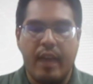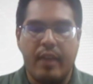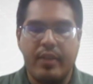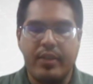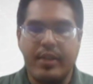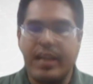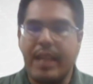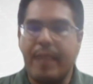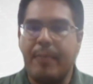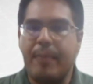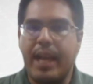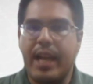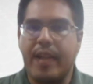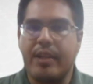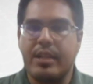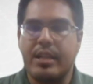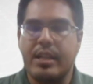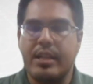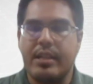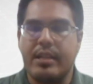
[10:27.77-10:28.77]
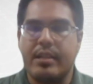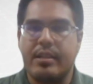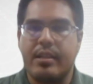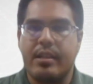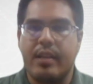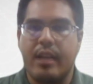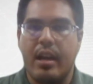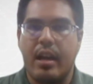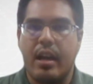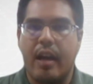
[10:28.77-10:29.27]
the first time
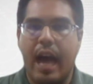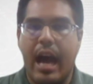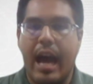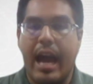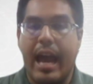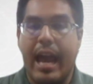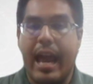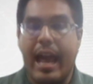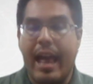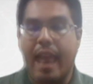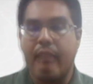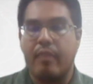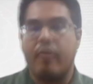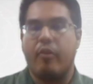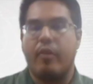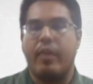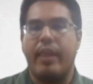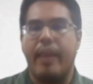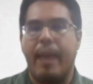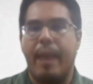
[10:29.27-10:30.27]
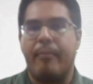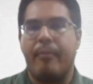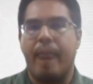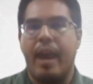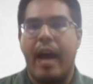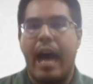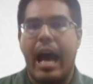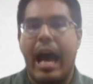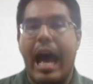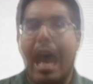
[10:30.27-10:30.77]
elections uh, are held for them
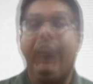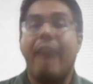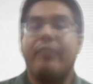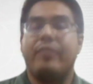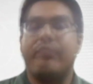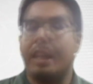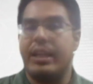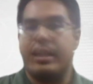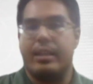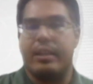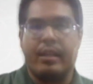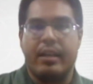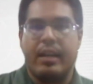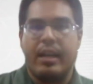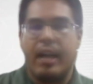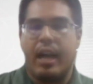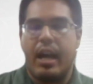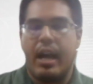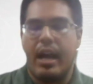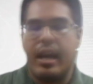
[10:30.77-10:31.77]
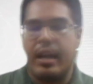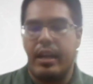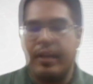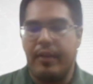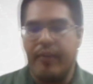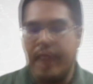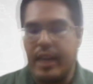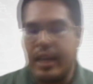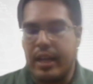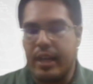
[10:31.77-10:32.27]
after uh,
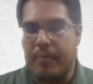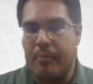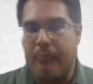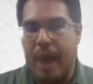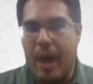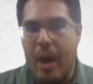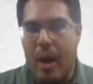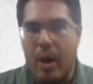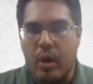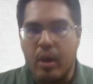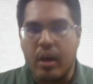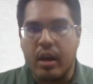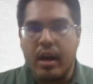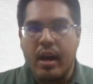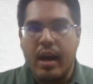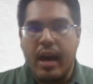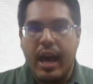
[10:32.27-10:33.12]
they've taken power.